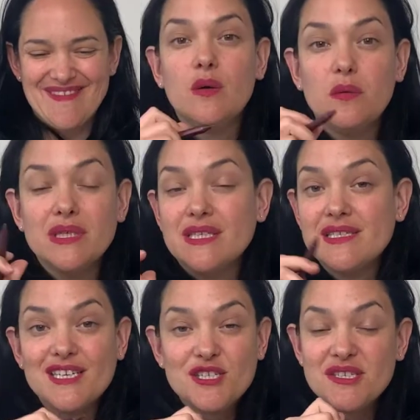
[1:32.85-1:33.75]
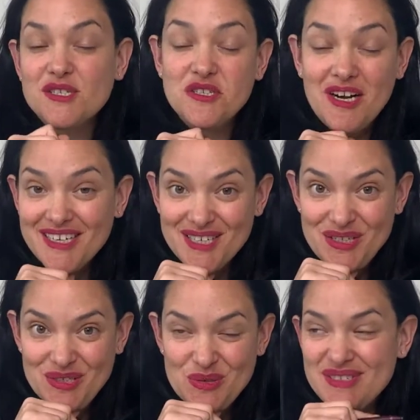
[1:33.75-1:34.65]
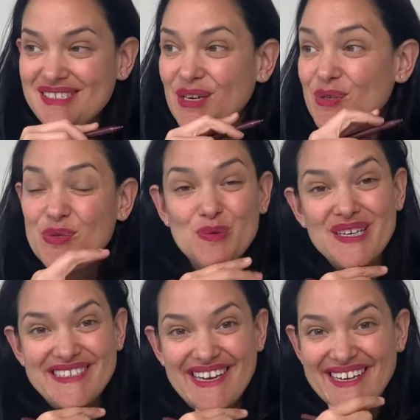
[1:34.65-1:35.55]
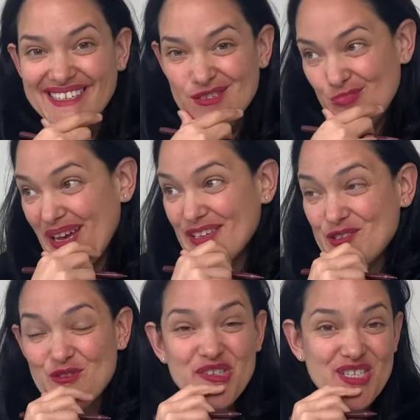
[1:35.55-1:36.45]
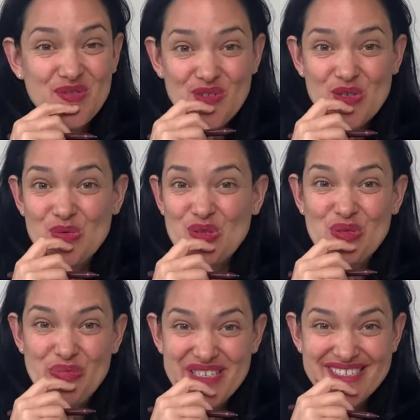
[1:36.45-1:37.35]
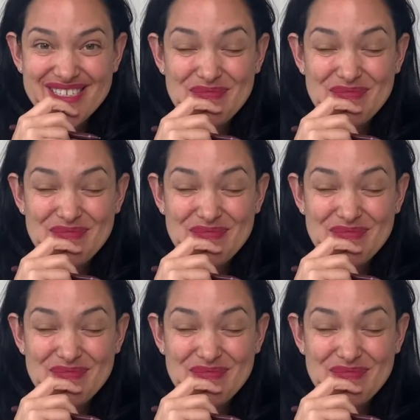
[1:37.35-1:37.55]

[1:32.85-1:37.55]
What this section is not going to do is tell you what diet is best for an individual with obesity,